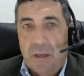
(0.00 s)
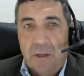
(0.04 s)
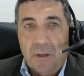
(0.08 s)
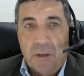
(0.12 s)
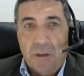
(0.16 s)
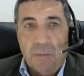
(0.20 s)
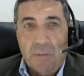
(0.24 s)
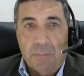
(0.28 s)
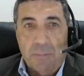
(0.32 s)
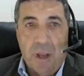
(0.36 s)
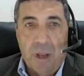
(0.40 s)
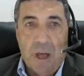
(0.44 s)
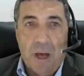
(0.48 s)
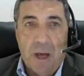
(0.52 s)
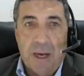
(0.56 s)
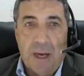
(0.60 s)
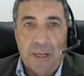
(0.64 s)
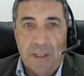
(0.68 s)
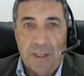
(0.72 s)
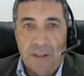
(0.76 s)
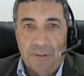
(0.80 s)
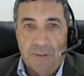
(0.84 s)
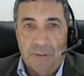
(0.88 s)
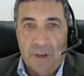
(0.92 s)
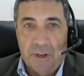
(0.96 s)

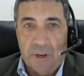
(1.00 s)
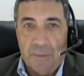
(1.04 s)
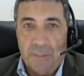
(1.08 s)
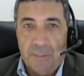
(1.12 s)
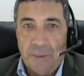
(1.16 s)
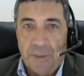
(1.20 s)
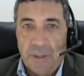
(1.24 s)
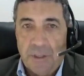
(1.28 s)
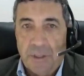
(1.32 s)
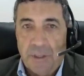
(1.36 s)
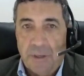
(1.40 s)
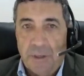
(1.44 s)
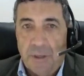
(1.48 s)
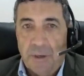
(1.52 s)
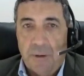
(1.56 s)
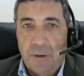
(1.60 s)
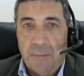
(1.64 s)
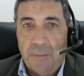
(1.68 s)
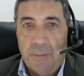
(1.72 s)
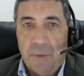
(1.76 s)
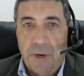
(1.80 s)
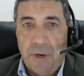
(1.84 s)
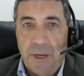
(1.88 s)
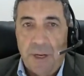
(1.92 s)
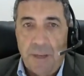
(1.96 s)
complying development,
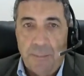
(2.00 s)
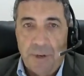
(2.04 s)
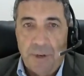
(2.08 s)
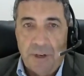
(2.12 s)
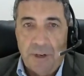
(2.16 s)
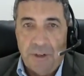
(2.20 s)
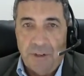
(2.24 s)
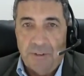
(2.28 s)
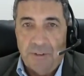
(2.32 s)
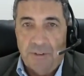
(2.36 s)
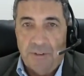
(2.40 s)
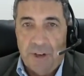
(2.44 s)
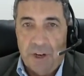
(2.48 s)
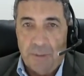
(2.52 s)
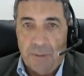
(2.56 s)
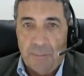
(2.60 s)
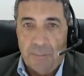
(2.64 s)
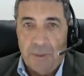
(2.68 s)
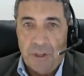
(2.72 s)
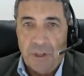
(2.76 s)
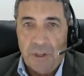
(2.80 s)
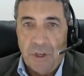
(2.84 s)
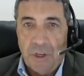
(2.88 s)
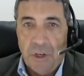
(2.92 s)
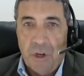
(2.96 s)
prohibited
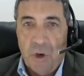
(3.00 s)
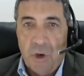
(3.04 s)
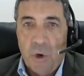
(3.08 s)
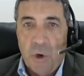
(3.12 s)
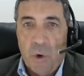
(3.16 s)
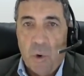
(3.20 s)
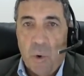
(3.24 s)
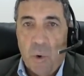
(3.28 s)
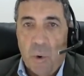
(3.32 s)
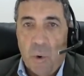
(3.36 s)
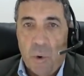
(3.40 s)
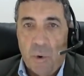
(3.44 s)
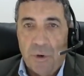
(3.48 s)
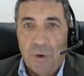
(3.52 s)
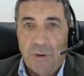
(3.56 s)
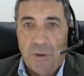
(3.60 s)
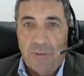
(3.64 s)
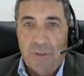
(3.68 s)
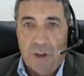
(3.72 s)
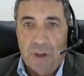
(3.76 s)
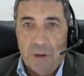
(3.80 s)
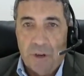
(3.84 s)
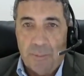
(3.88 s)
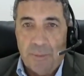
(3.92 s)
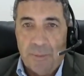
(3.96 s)
development, or
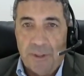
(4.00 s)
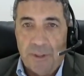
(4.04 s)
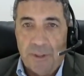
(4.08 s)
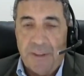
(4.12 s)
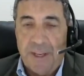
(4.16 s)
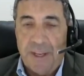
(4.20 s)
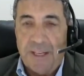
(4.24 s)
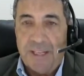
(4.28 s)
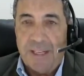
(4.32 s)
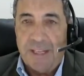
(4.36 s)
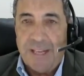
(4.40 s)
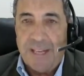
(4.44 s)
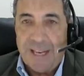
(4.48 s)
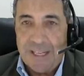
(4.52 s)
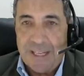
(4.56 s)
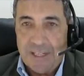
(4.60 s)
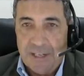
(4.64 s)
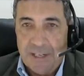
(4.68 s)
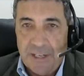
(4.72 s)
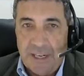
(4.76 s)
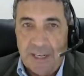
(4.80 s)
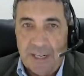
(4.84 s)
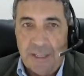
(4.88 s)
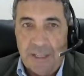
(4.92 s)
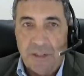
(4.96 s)
development that does
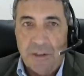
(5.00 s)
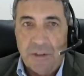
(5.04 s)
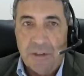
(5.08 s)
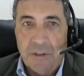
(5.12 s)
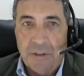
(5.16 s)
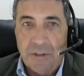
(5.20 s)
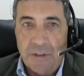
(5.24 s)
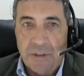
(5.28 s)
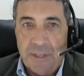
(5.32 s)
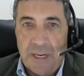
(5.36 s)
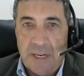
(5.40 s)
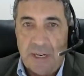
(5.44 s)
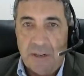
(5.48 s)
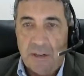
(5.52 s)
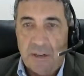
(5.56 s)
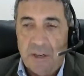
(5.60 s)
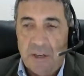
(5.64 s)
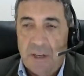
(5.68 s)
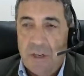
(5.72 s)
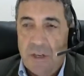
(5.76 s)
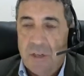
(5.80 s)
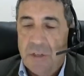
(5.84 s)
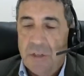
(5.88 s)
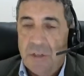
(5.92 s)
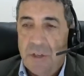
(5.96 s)
need consent.
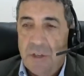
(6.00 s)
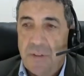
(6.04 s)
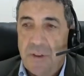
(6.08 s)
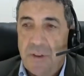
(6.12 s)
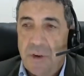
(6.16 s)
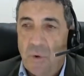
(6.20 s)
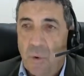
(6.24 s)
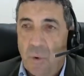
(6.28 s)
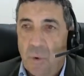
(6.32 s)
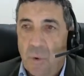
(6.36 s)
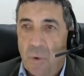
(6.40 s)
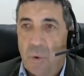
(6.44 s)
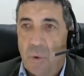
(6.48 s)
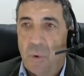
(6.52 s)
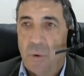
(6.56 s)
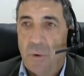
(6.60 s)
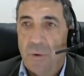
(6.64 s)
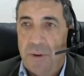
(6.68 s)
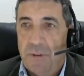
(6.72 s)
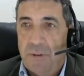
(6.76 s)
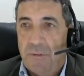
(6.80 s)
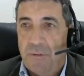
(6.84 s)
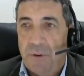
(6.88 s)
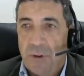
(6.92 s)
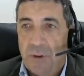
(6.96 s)
So they're all
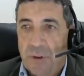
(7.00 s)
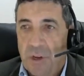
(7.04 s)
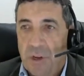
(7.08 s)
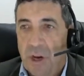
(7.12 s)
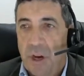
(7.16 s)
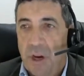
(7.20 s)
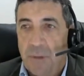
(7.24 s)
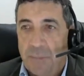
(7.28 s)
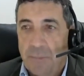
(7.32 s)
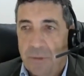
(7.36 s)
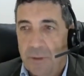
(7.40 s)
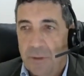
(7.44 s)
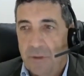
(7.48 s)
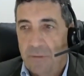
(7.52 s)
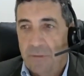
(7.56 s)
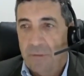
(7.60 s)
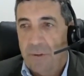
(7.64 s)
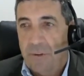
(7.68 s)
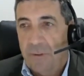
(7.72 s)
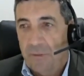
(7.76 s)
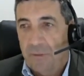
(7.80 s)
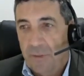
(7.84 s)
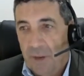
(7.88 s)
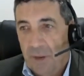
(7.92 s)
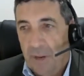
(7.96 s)
different types of
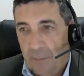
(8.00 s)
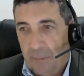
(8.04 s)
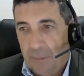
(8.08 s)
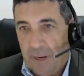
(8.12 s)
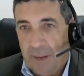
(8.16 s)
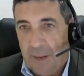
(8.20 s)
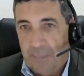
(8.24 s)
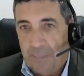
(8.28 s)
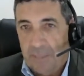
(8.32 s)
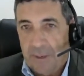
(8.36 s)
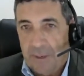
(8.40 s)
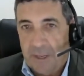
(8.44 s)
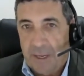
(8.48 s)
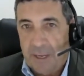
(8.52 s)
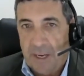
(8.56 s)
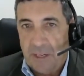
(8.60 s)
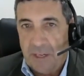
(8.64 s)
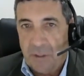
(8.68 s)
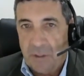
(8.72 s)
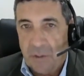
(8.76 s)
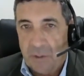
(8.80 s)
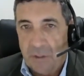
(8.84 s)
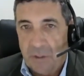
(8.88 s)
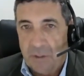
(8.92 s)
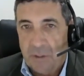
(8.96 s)
development
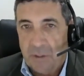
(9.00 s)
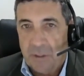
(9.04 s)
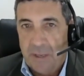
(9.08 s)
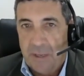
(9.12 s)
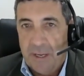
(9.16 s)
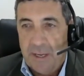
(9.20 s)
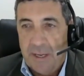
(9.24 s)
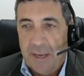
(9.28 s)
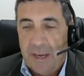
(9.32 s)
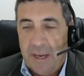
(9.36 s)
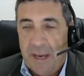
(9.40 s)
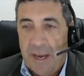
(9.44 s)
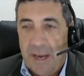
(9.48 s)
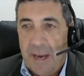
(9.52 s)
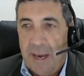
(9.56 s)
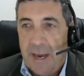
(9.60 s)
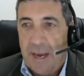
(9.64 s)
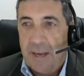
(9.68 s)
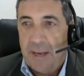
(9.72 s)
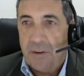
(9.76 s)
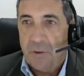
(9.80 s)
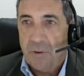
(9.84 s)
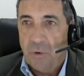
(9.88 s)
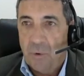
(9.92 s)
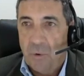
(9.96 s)
applications
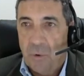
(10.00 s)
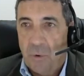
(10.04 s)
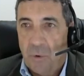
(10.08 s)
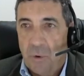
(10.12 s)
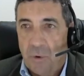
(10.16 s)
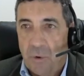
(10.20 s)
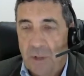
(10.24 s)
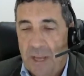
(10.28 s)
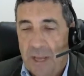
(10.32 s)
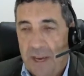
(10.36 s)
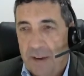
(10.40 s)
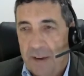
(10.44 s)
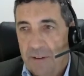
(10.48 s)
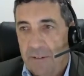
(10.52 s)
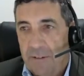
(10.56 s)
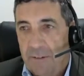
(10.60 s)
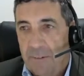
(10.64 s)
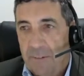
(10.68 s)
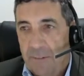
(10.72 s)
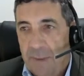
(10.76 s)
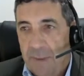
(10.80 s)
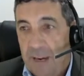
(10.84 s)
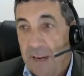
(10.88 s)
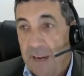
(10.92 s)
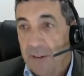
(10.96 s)
and all
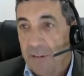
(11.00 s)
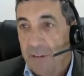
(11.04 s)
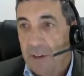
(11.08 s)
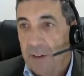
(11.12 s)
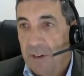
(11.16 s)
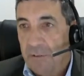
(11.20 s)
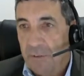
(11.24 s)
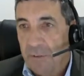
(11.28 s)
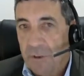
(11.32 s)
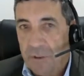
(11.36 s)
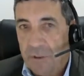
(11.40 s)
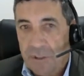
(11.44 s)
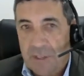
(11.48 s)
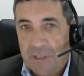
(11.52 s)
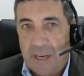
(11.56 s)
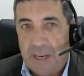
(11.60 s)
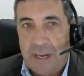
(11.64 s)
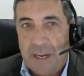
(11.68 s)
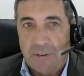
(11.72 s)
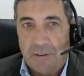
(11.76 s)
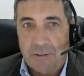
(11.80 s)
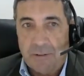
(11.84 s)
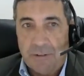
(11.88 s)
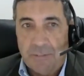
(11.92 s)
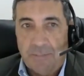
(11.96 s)
may have a different
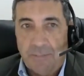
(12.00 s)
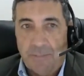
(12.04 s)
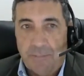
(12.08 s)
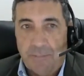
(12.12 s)
status.